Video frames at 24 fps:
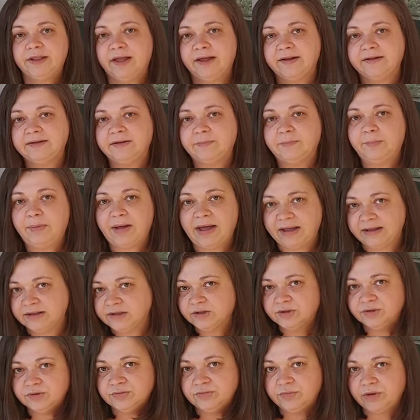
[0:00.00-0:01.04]
than the
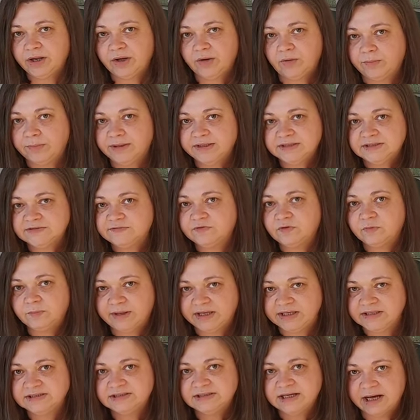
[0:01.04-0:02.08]
pattern recommends for
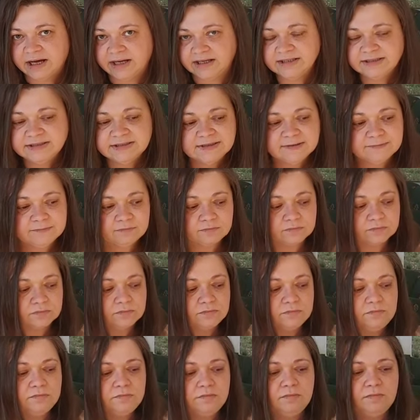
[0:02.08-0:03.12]
my size,
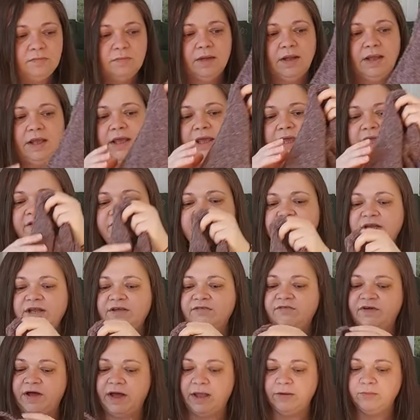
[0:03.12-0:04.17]
even
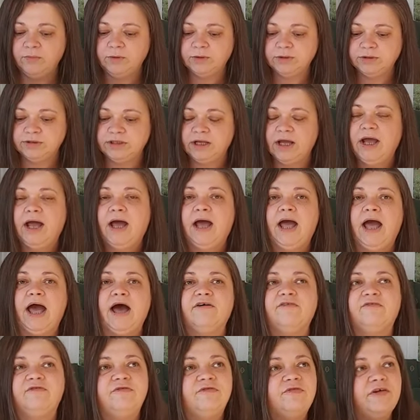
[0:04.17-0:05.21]
if I would
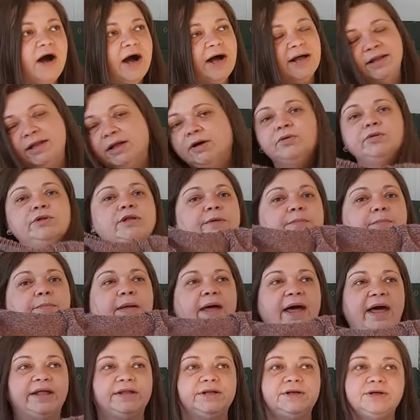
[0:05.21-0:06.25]
have followed the
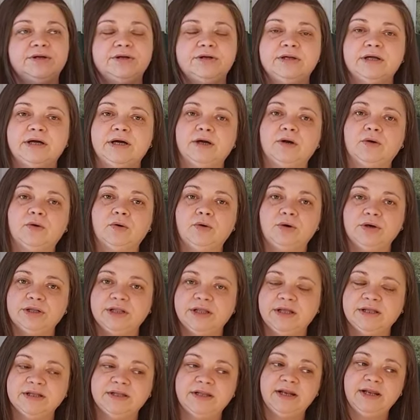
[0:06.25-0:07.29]
pattern
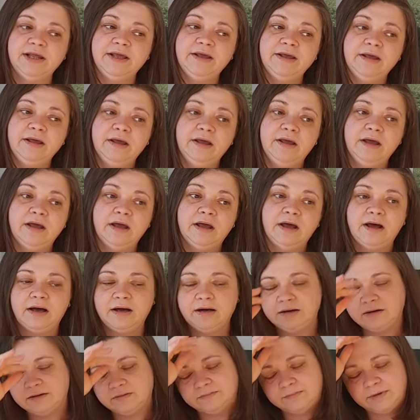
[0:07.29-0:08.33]
accordingly,
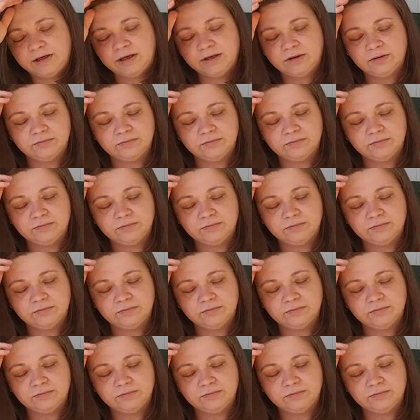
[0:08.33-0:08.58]
I